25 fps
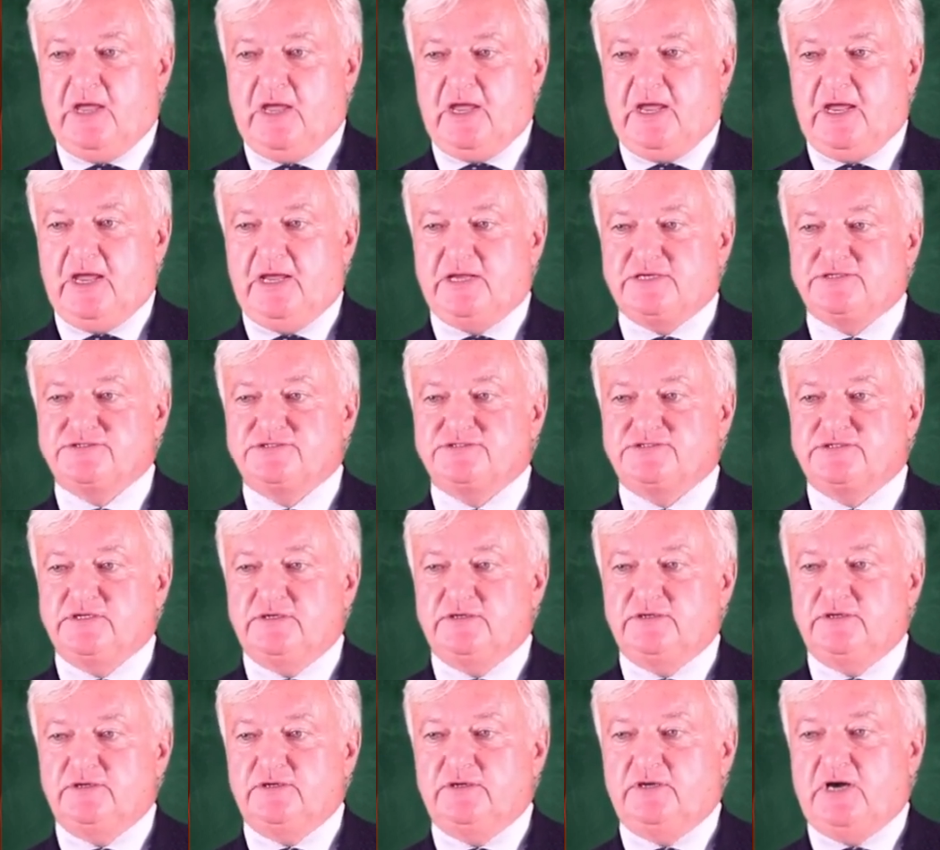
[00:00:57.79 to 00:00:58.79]

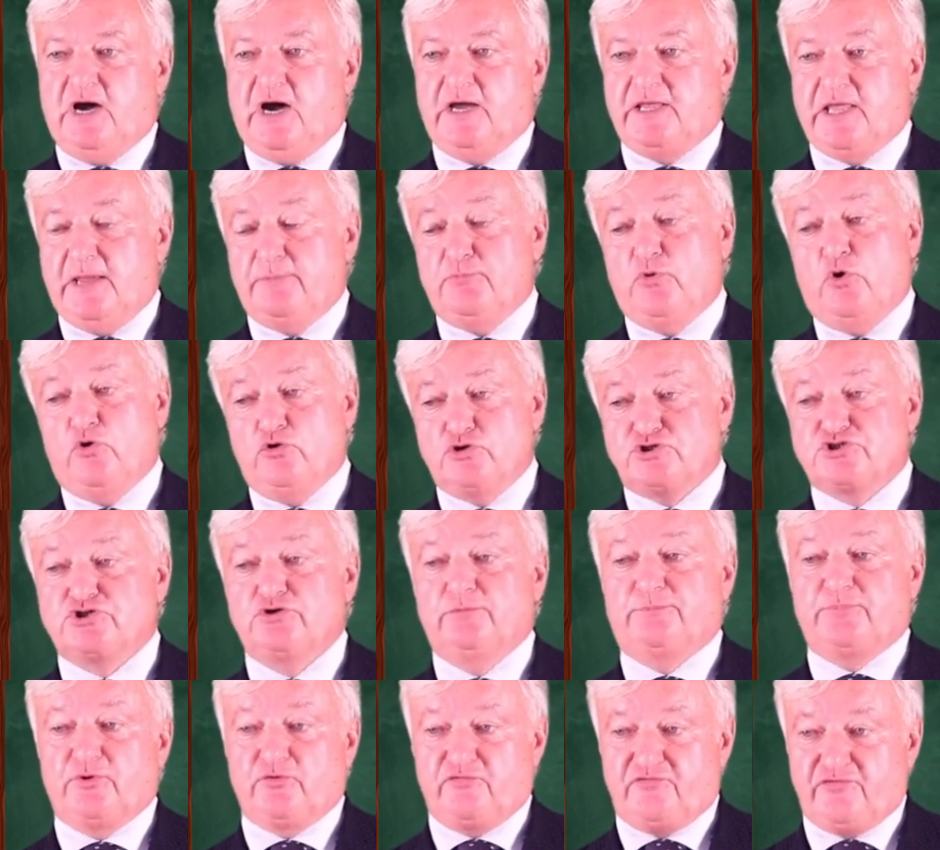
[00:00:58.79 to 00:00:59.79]
And I am
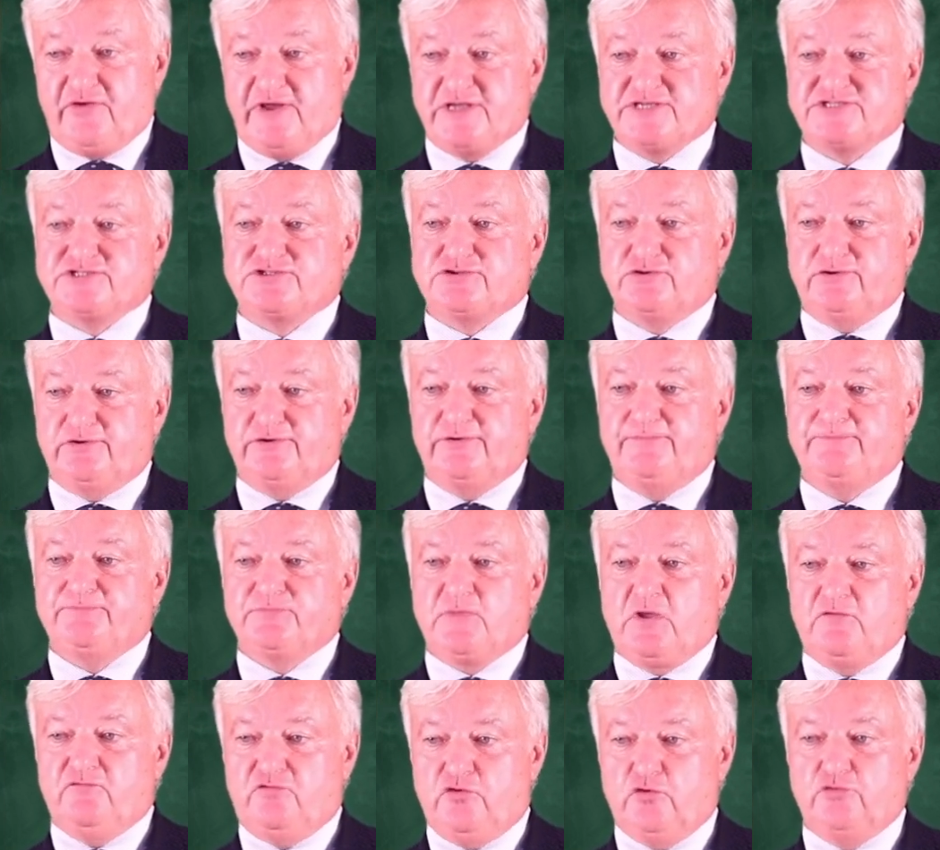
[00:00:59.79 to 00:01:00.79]
also professor
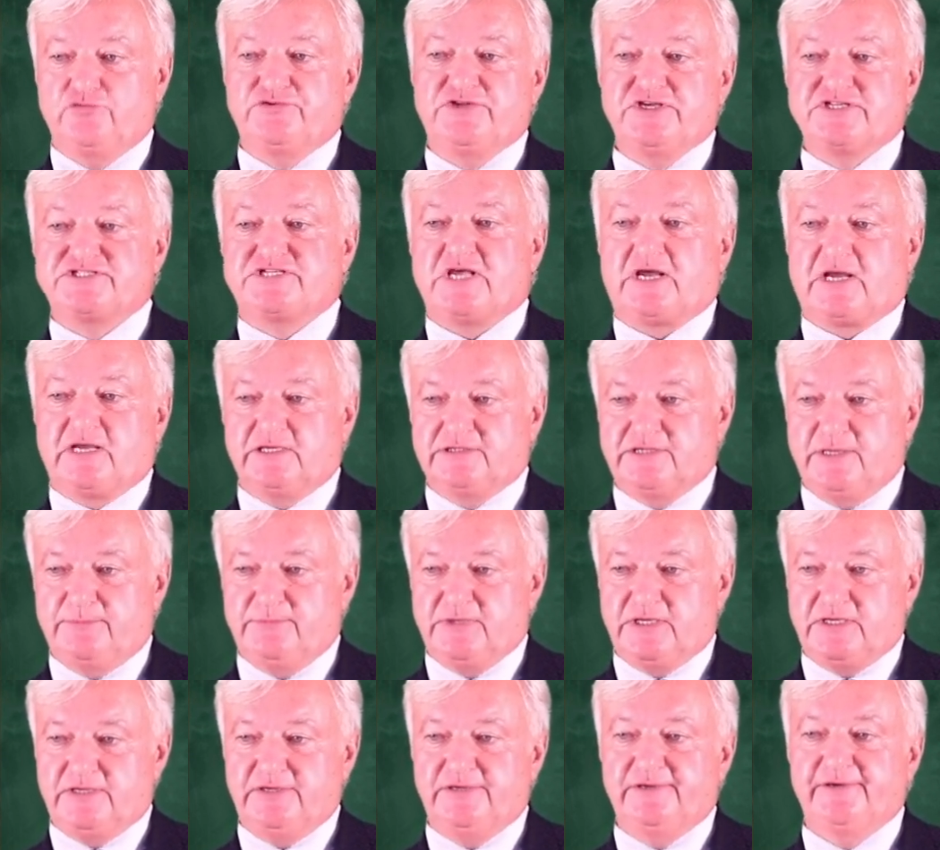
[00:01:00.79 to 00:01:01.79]
for this
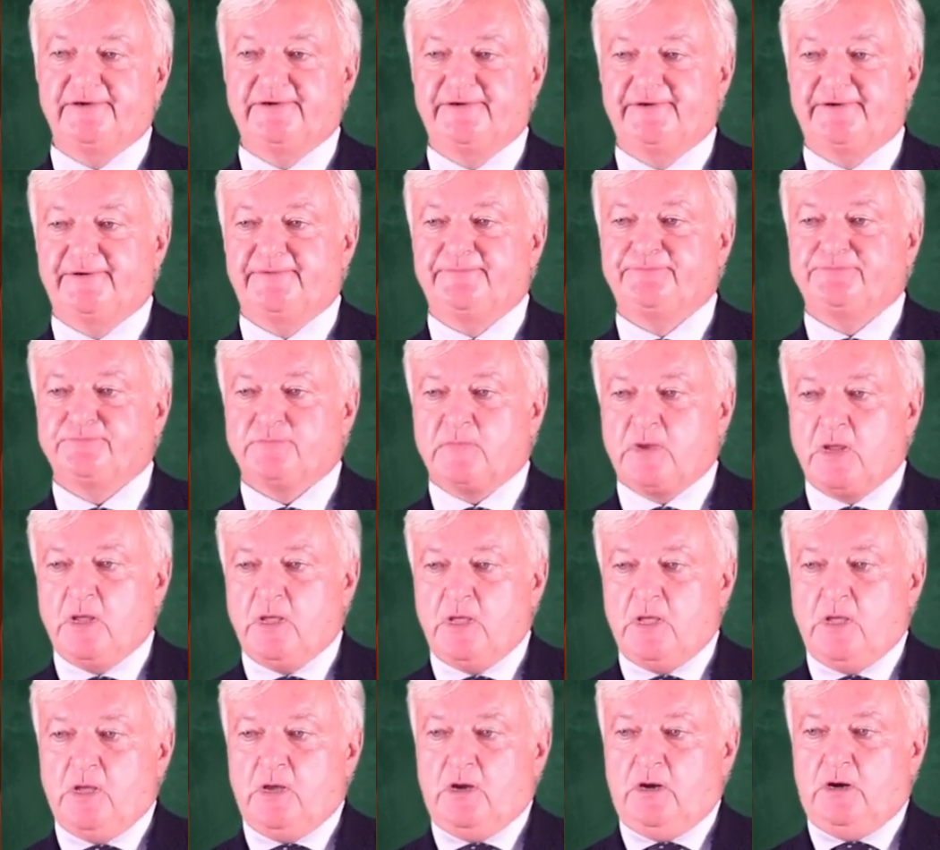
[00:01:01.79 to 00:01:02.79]
academic year
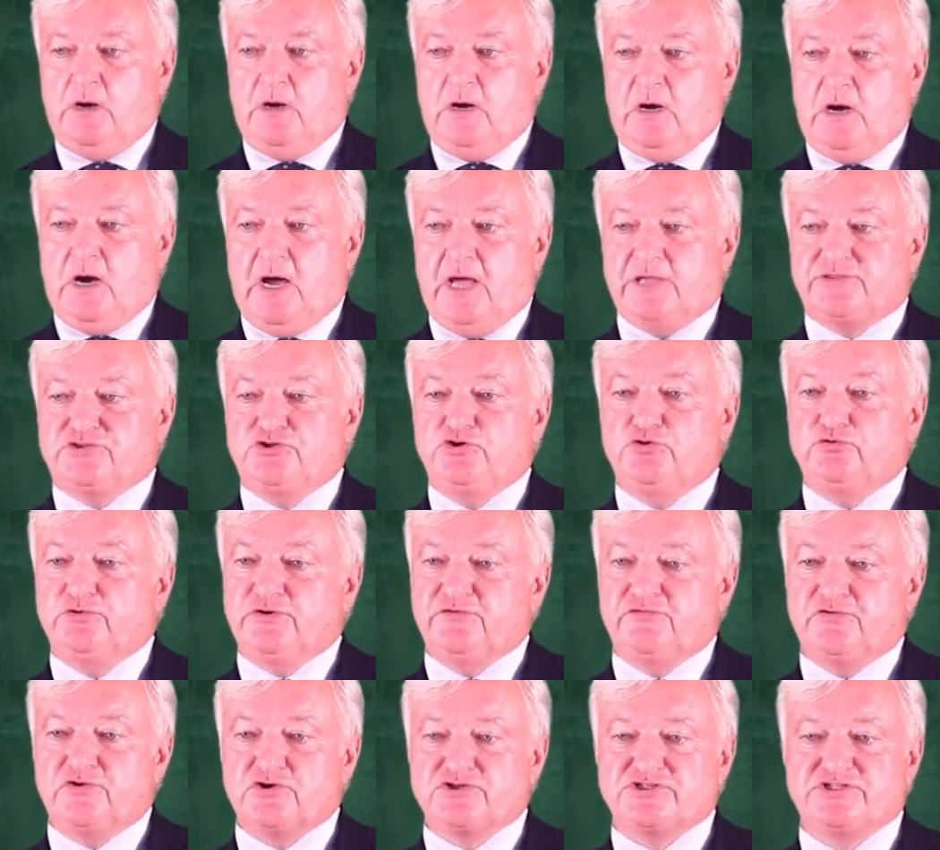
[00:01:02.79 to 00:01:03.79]
at
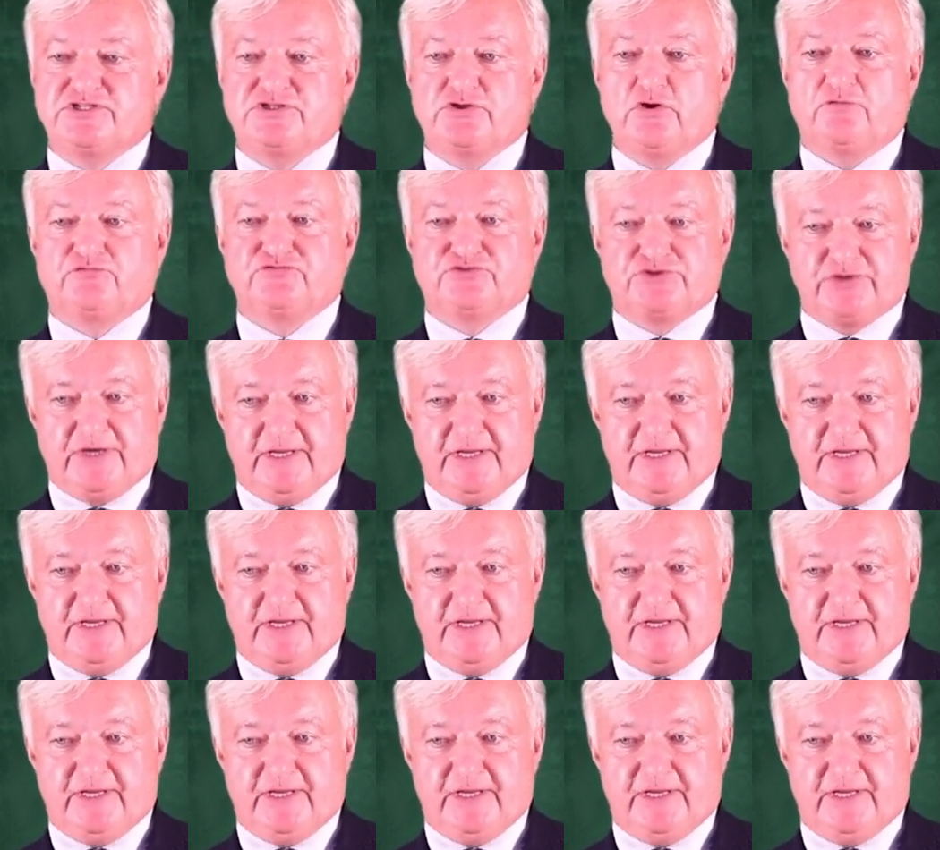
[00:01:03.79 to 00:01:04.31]
University of